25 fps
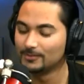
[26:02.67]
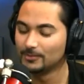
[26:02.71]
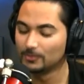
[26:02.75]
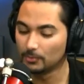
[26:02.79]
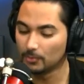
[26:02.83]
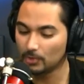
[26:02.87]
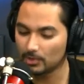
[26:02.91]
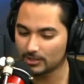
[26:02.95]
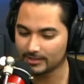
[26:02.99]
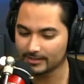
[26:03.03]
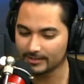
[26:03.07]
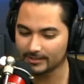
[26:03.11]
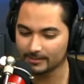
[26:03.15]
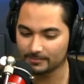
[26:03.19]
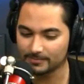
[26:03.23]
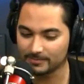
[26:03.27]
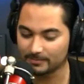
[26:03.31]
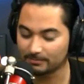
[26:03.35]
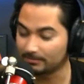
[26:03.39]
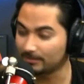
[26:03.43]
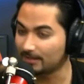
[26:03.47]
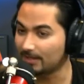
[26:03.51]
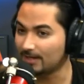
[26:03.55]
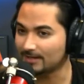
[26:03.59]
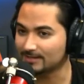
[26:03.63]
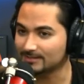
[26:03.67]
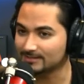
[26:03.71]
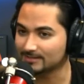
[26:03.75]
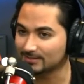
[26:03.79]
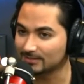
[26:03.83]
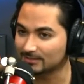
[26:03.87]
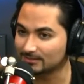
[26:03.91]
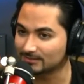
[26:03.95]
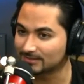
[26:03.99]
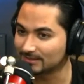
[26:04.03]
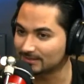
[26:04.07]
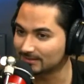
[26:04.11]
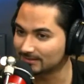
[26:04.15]
Walking up the block to
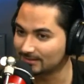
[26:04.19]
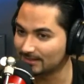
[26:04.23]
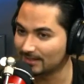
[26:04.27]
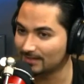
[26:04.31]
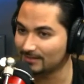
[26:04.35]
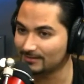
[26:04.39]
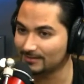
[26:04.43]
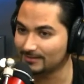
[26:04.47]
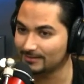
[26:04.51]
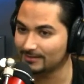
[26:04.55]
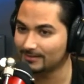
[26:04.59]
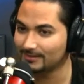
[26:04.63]
go to the That's deli?